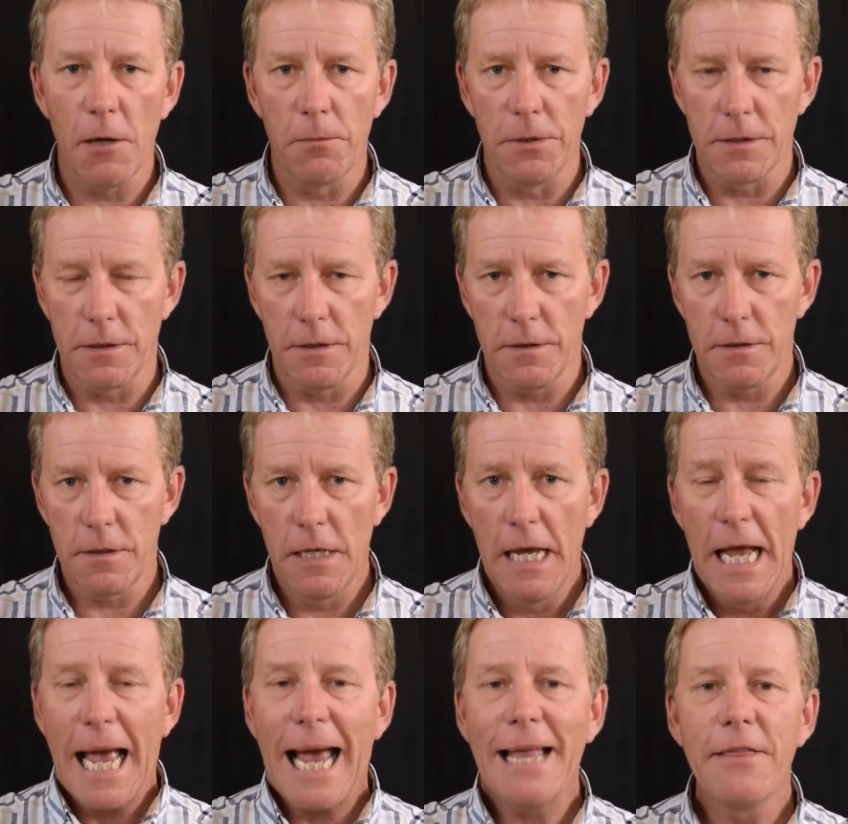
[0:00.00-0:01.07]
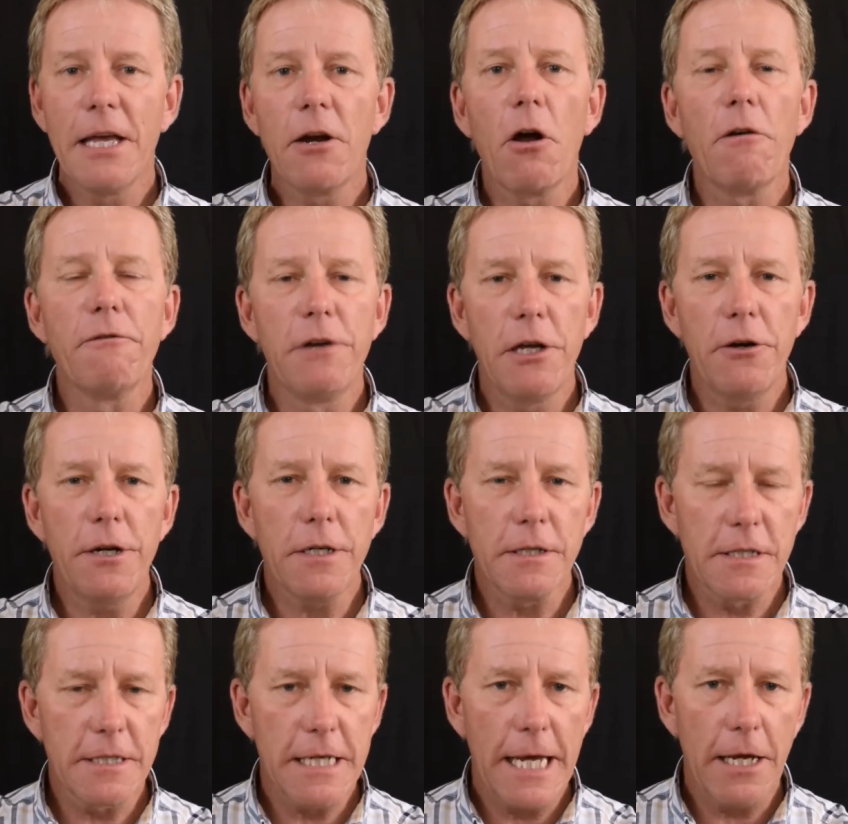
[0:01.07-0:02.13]
our business, and there are
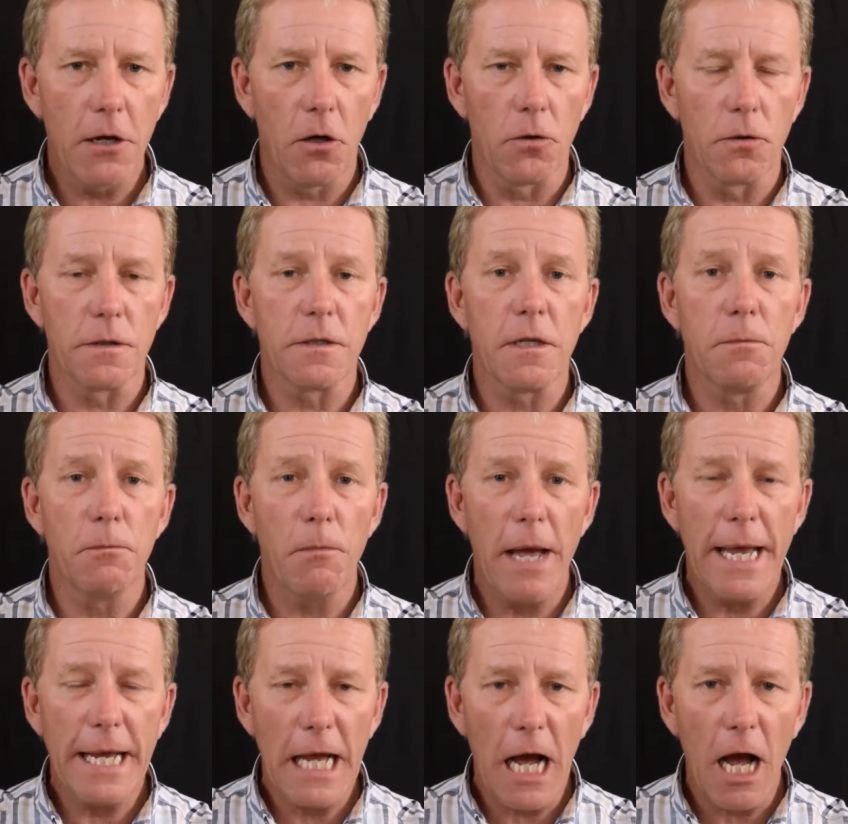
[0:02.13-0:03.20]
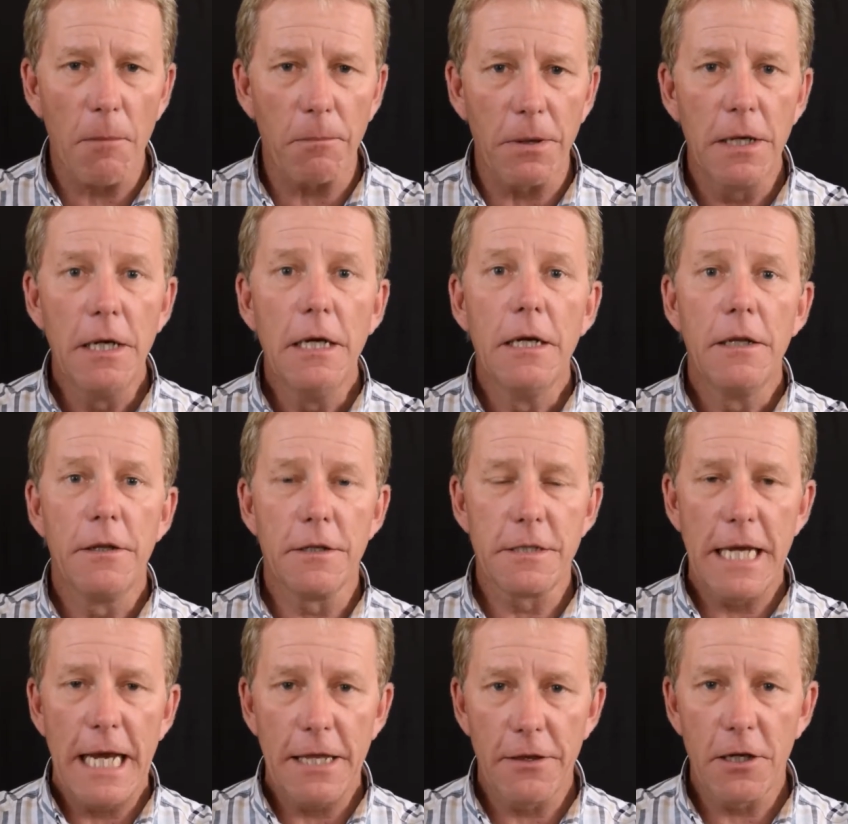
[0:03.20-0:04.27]
various stakeholders that make up
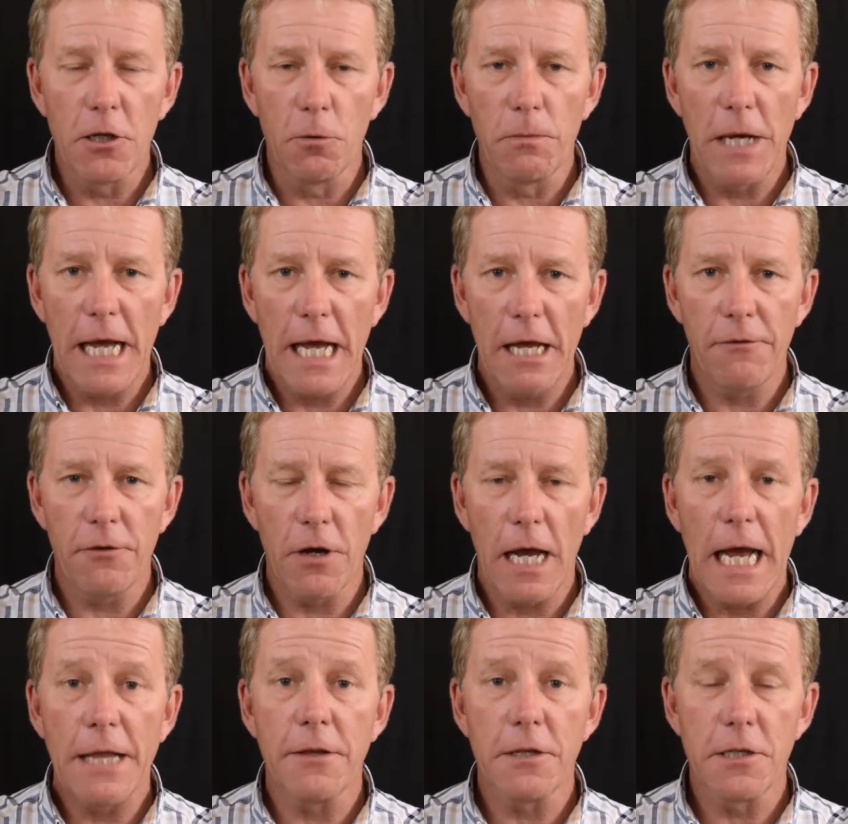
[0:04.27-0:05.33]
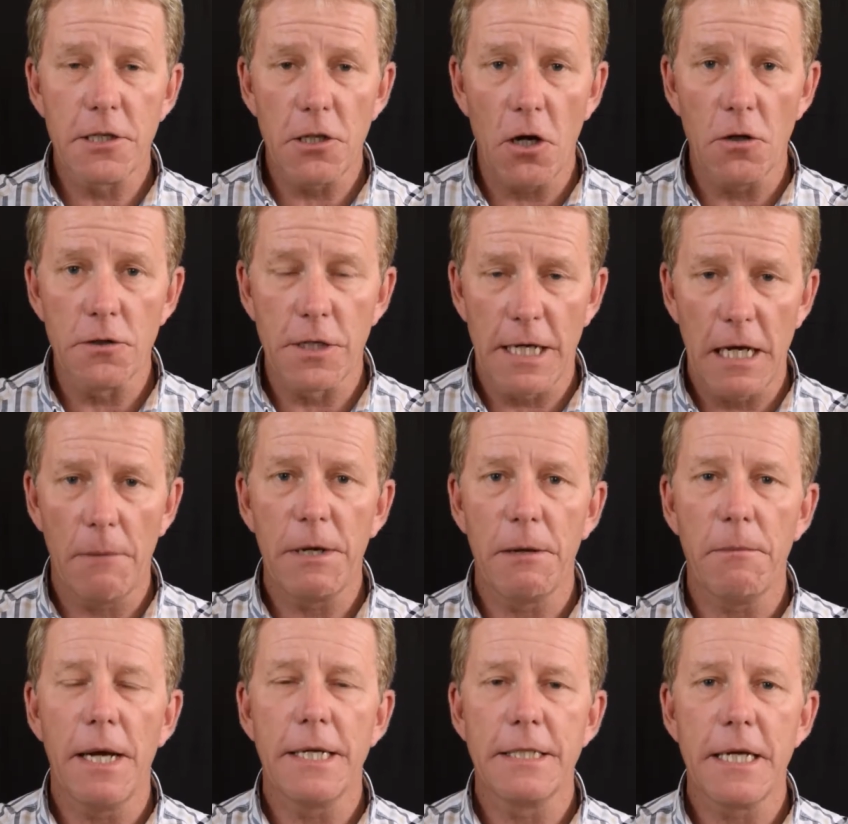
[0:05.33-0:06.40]
this ethical behavior and the stance a
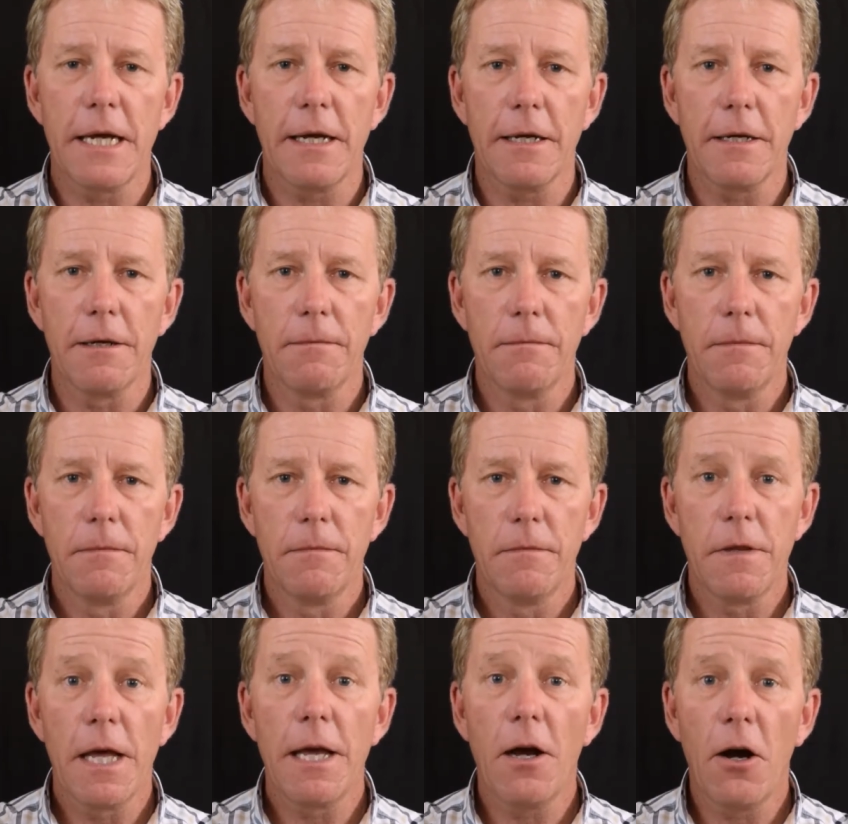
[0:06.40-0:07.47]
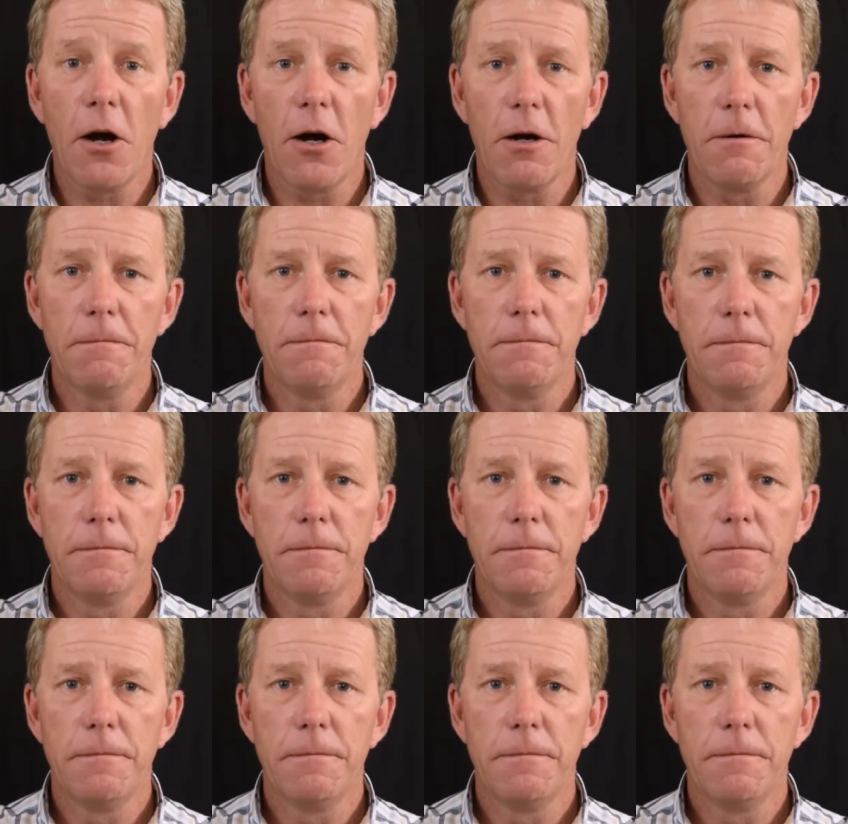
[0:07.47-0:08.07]
company may take. They are